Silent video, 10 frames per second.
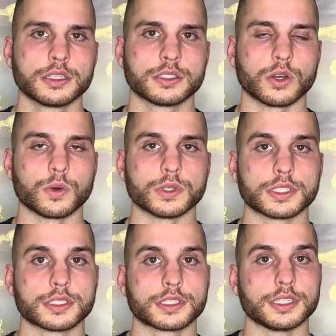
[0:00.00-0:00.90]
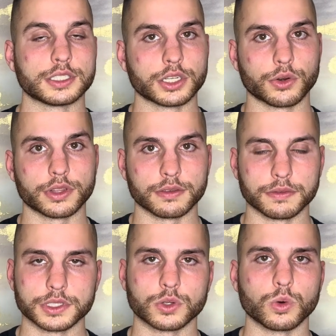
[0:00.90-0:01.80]
So it's considering the
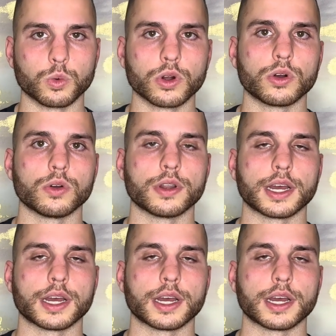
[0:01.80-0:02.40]
physical world,